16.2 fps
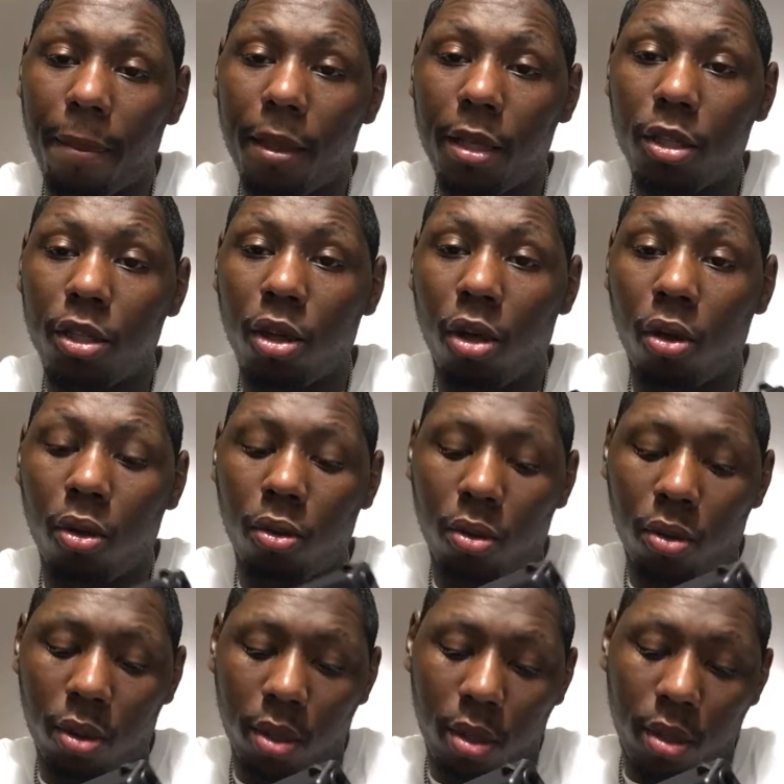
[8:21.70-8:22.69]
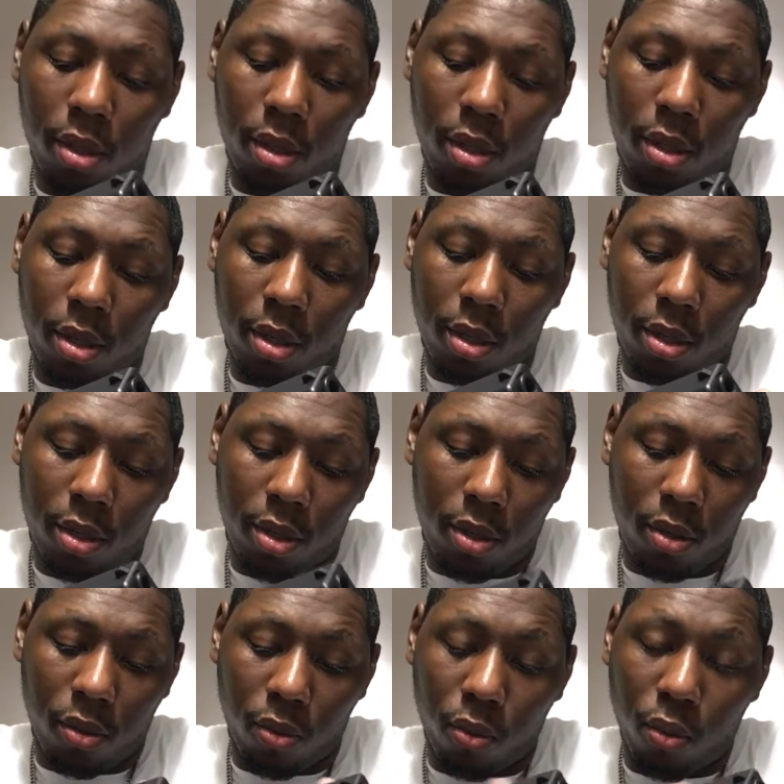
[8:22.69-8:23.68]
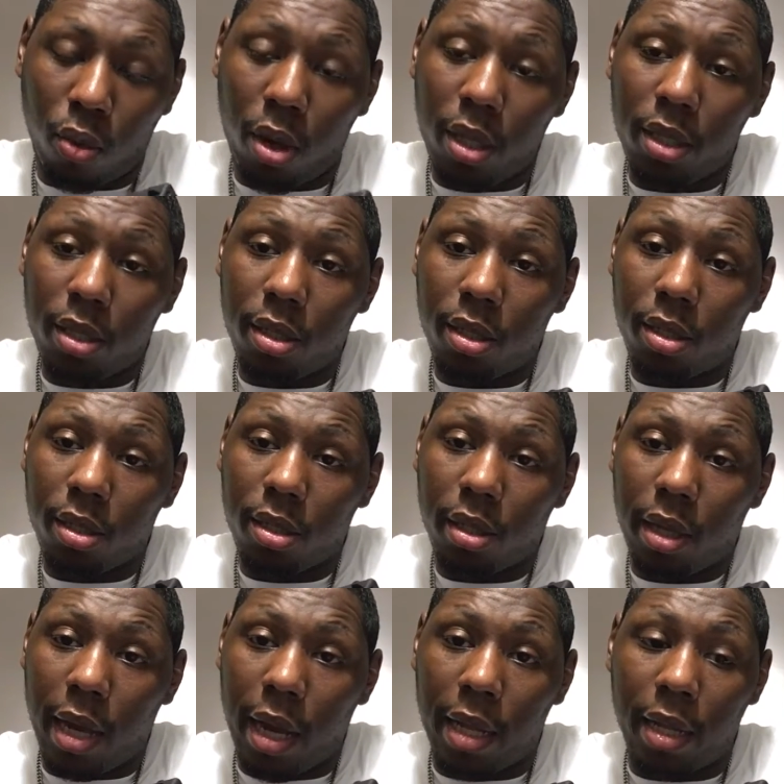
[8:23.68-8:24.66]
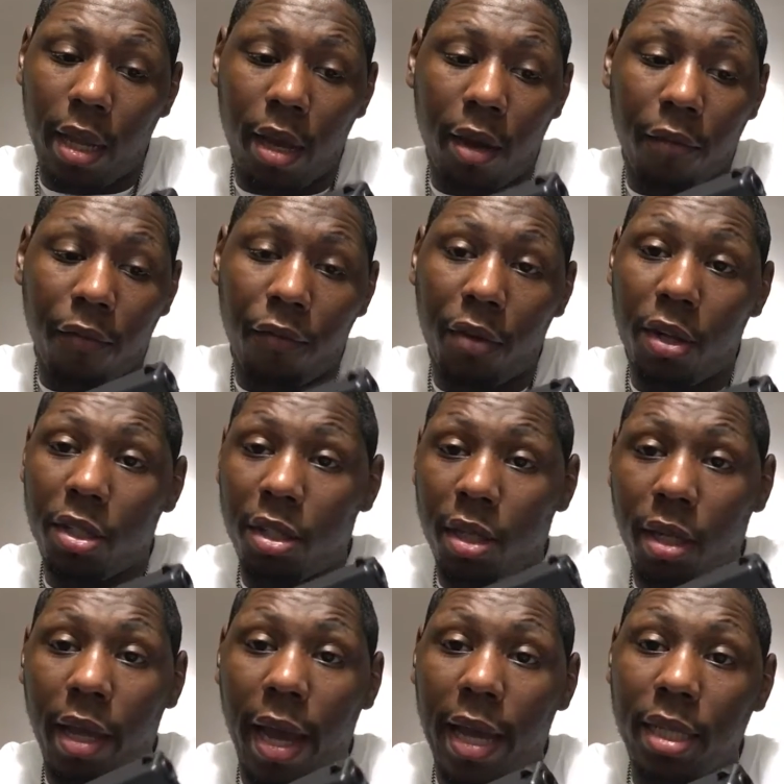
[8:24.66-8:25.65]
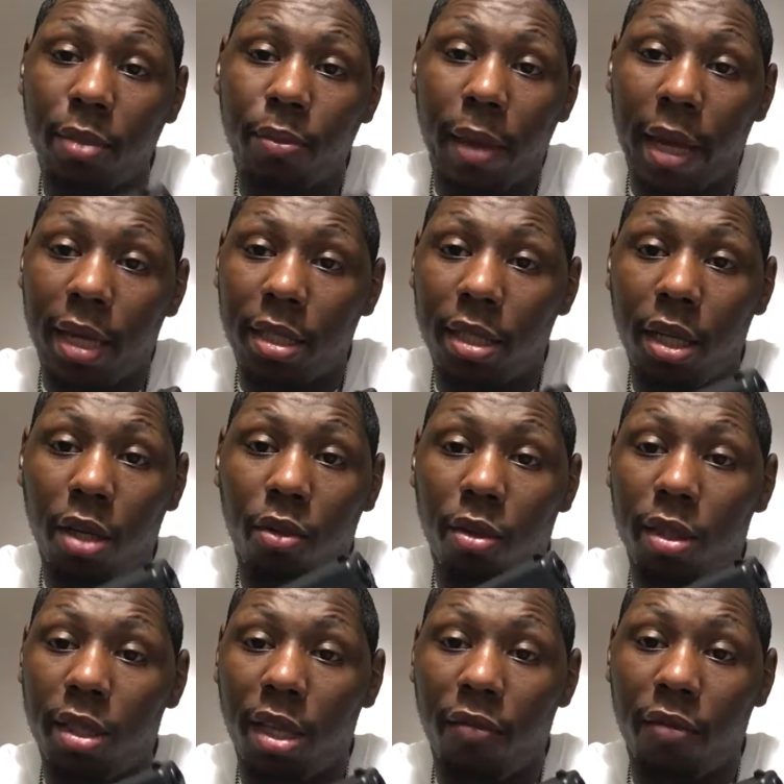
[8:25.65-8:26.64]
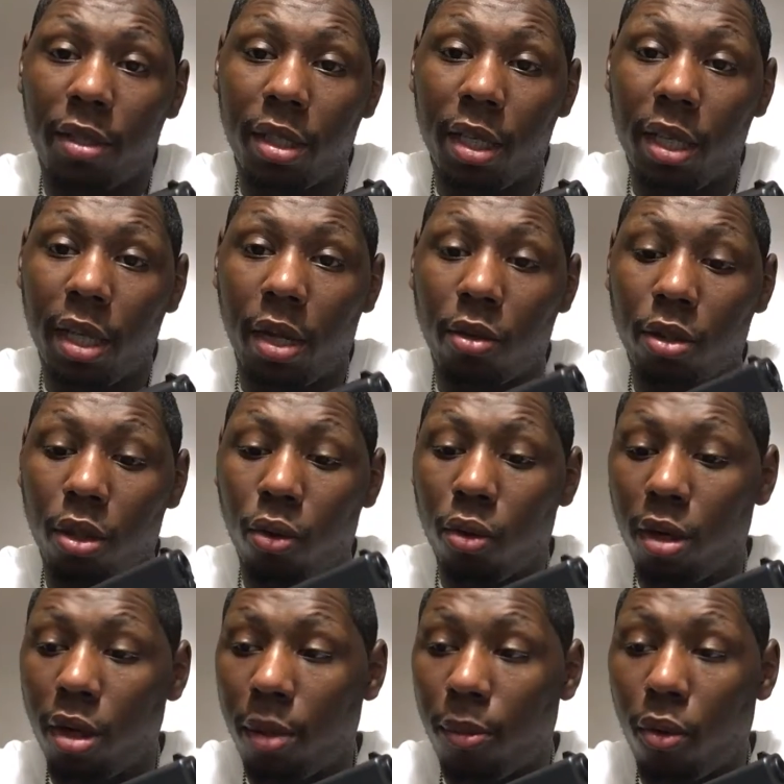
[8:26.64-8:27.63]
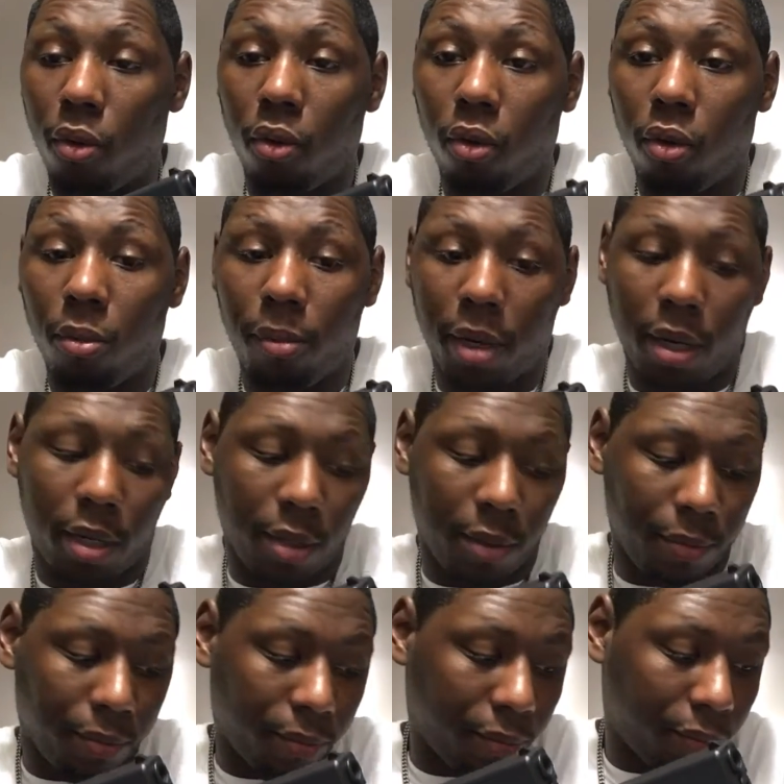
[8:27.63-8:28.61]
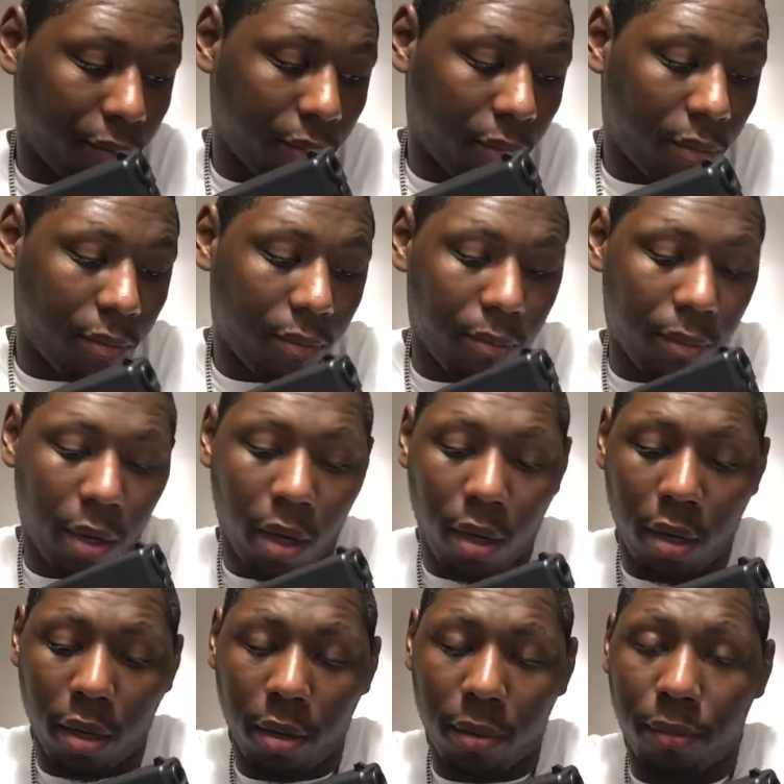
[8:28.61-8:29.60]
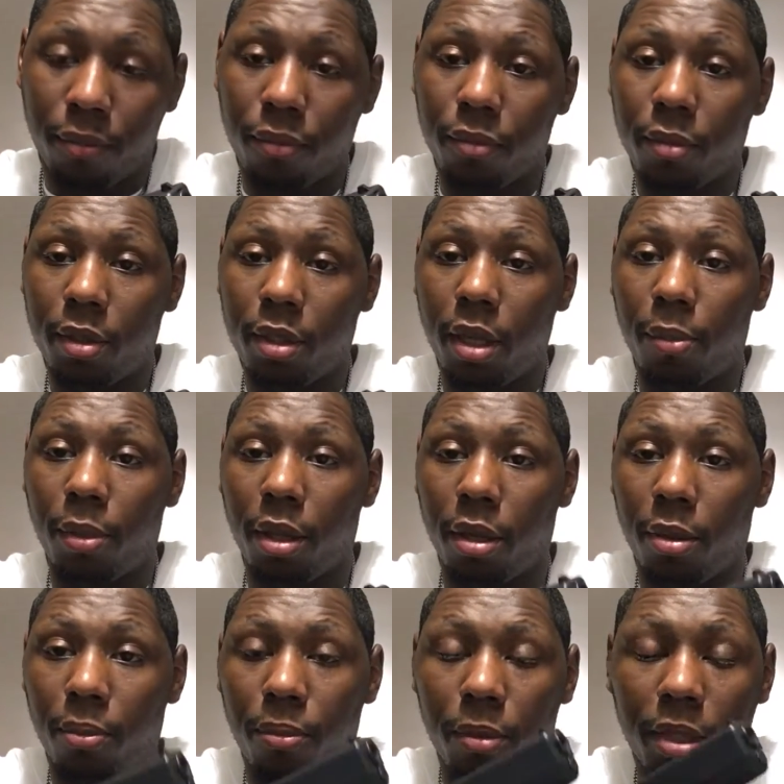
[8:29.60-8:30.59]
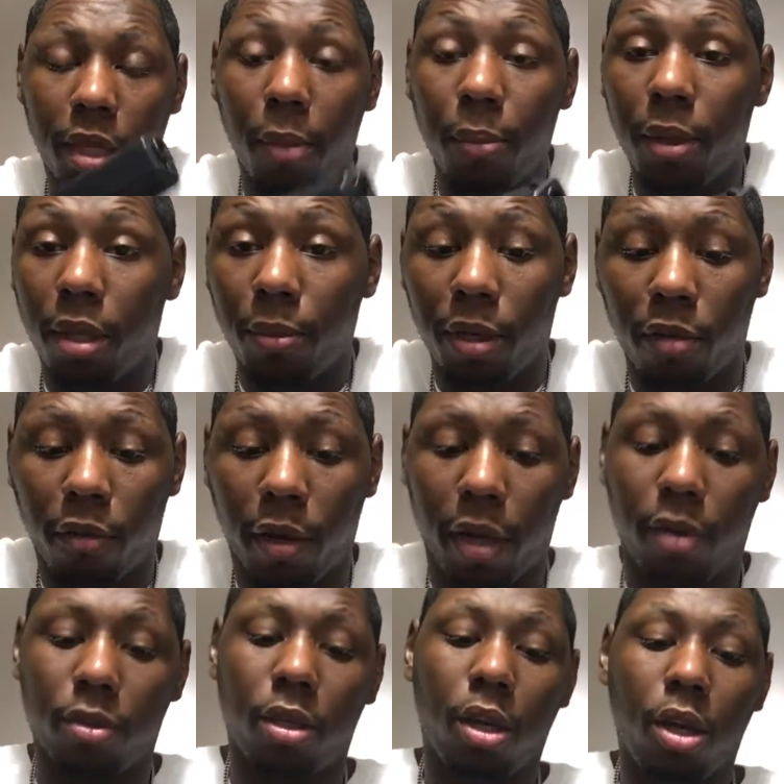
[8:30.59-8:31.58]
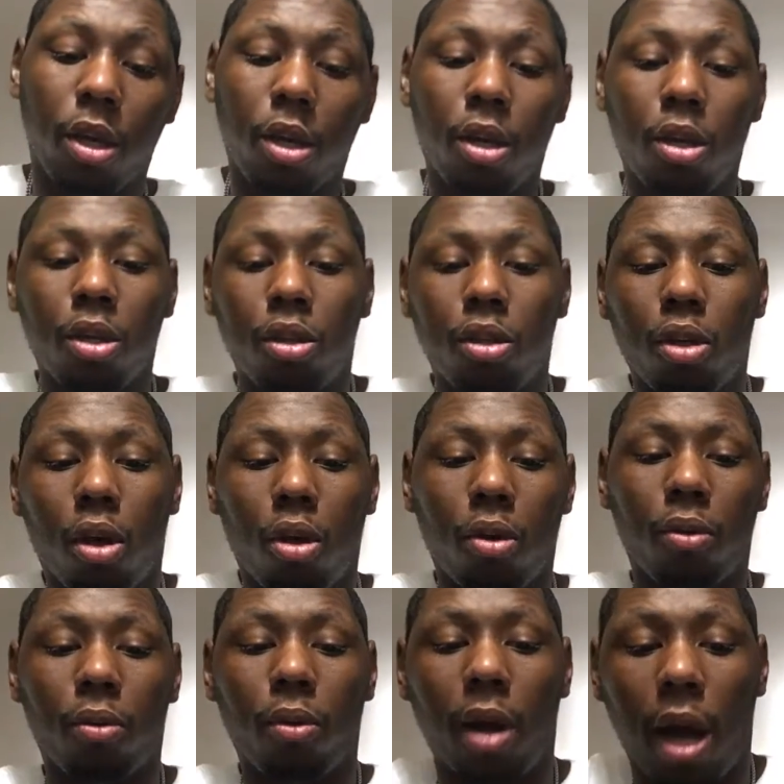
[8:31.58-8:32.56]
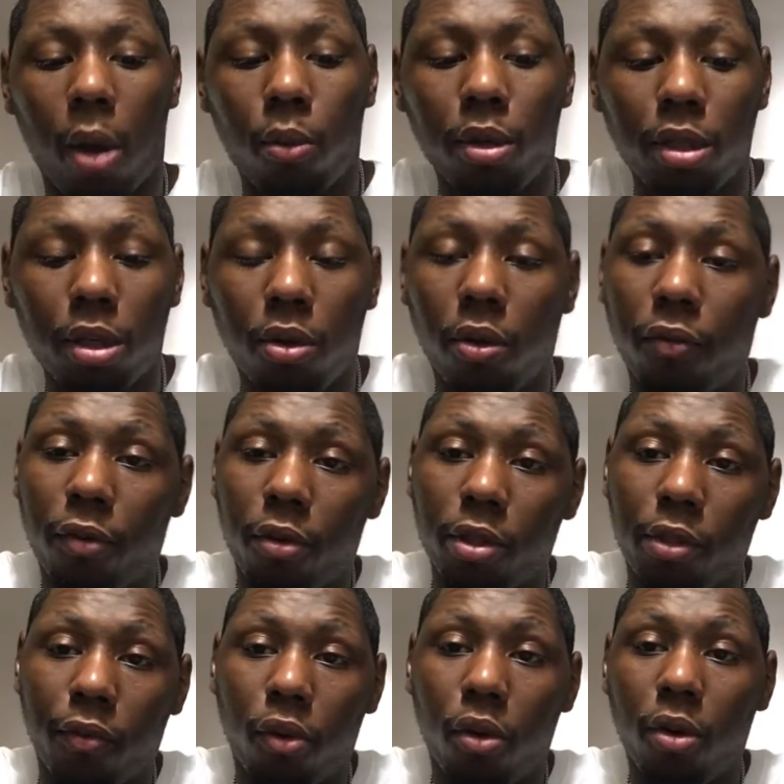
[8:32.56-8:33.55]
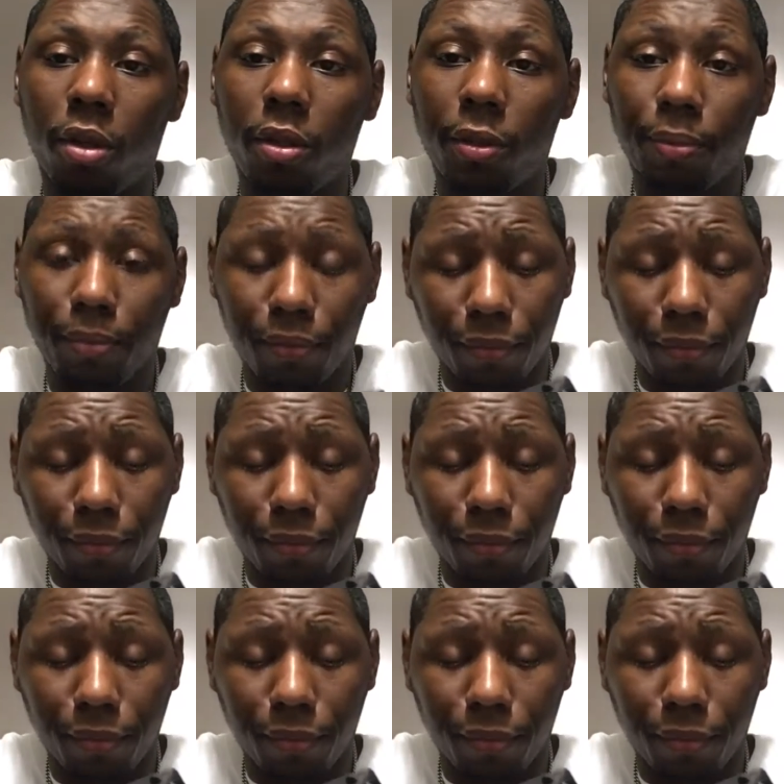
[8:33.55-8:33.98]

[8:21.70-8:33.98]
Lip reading: So, once I let her finish the last magazine on the 17, I was loading up all my 10mm rounds. So I wanted to go first, of course.